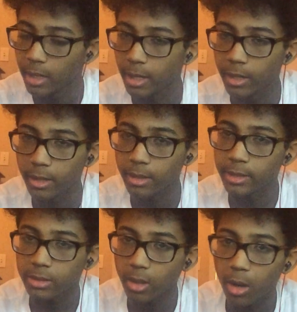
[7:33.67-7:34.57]
And
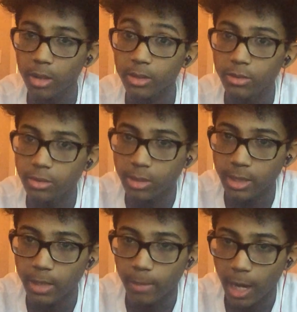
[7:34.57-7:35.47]
it's all so you could
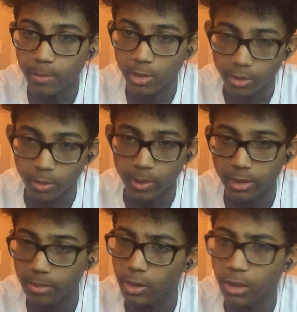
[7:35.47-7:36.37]
get popular with
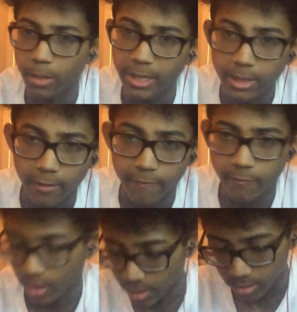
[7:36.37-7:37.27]
them, so you could be their
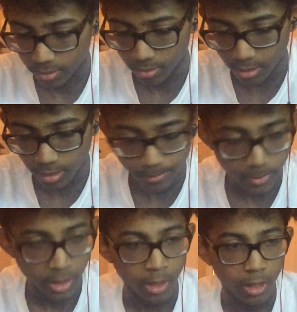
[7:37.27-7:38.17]
friend, right?
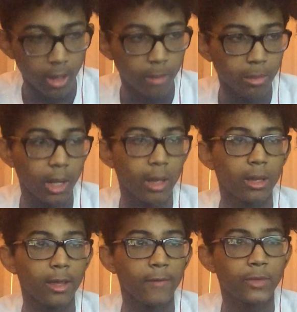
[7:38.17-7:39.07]
But
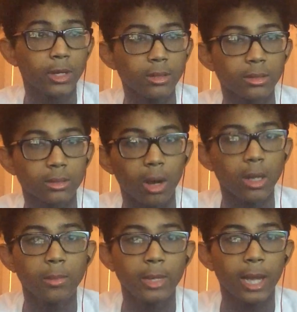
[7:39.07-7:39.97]
if they're
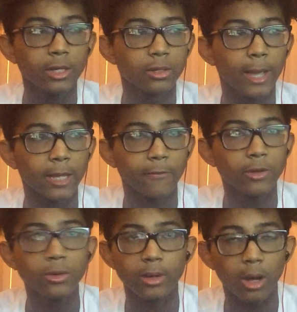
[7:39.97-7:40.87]
talking behind your back, if
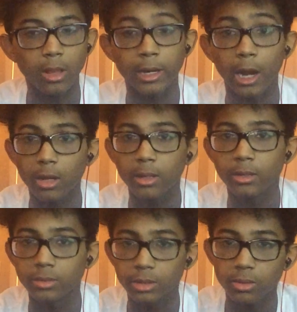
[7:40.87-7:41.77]
they're doing all of that, are
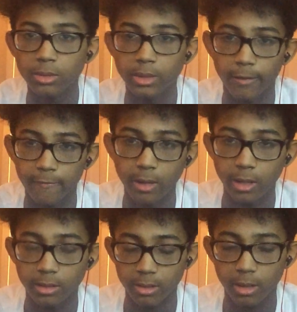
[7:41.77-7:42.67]
they truly your
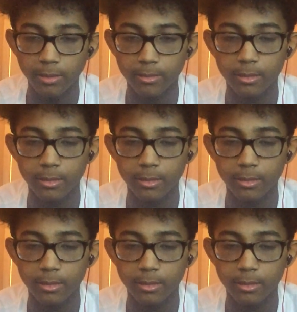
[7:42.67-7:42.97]
friends, right?